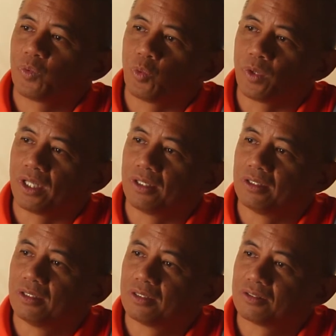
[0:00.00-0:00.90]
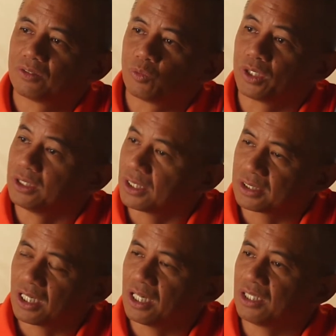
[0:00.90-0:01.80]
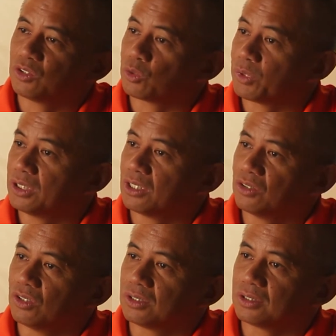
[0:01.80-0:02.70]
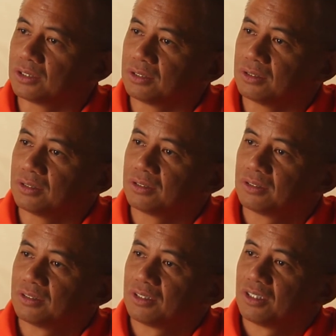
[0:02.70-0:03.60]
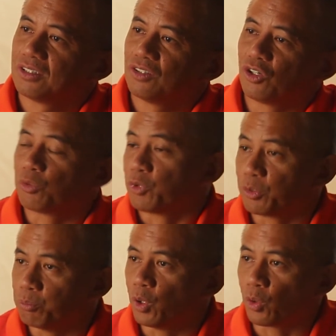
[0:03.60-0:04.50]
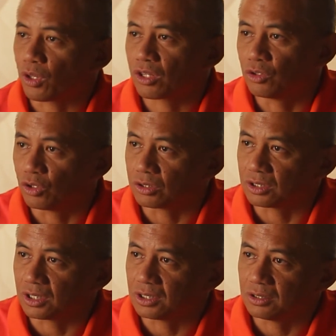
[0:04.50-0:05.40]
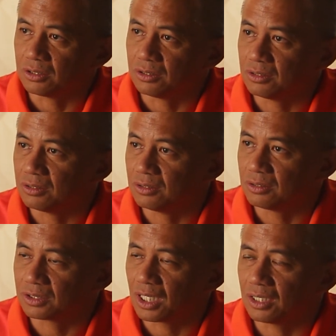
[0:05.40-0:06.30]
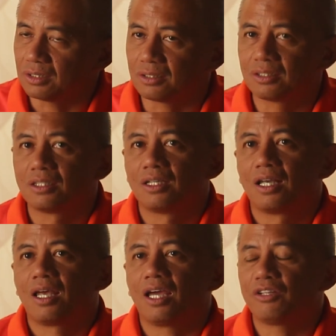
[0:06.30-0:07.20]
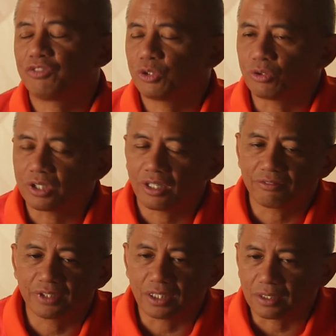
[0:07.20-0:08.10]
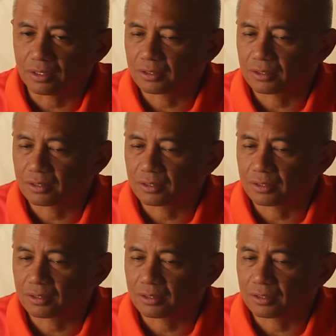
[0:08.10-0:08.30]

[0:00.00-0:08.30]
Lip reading: with the son or with the daughter, or with both daughter and son. And if you don't have that